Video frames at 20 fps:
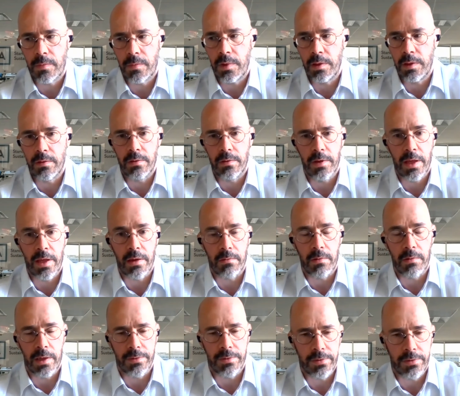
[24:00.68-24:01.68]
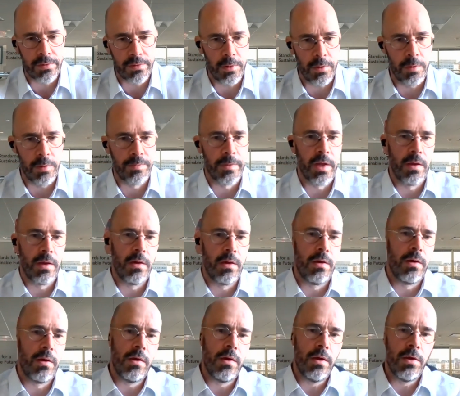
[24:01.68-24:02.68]
in the Netherlands. No?
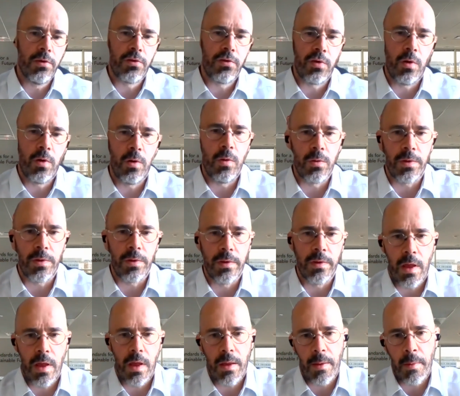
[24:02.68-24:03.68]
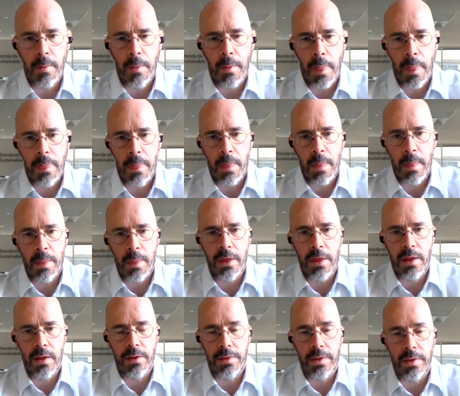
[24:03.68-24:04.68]
So
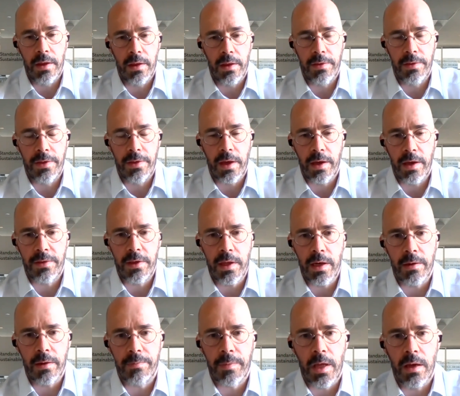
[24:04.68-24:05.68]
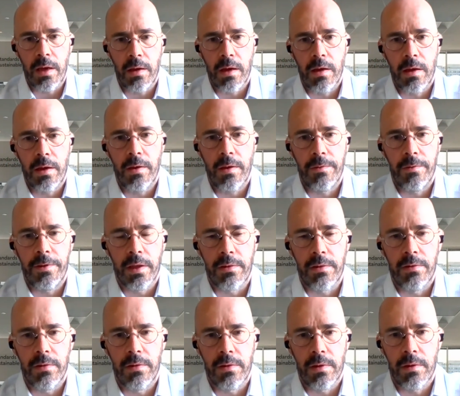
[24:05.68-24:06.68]
the idea
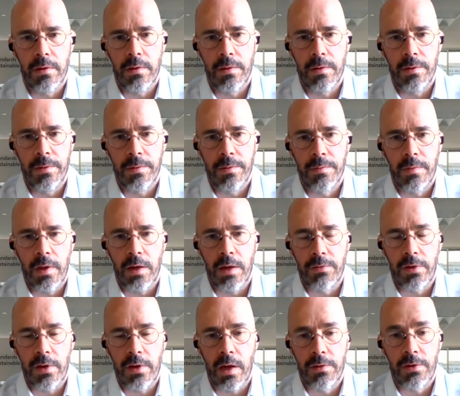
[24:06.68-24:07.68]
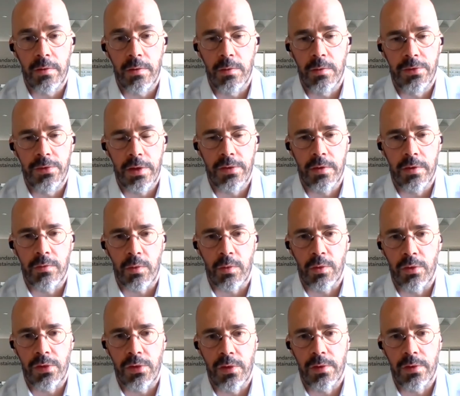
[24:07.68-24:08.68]
that the Article 6
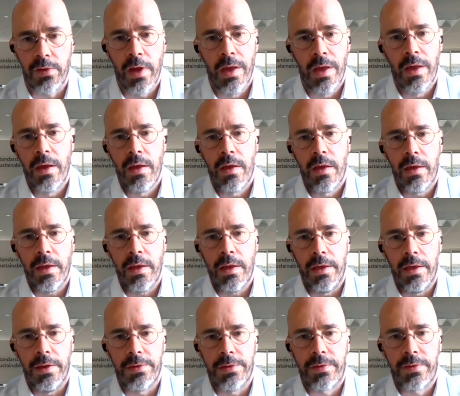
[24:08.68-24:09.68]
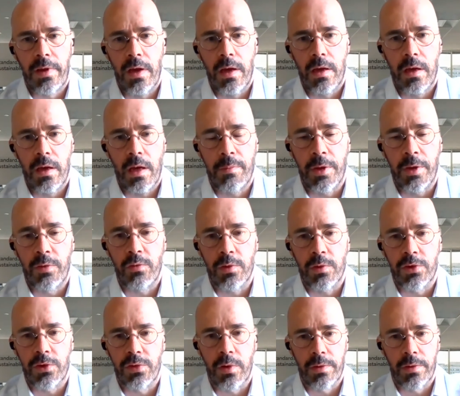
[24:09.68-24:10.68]
introduces is, I mean, to
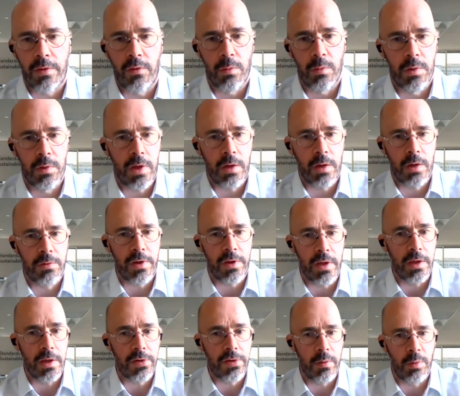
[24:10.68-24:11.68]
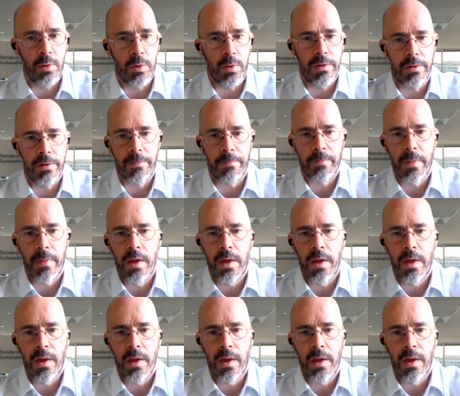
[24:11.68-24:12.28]
ensure that double counting is avoided,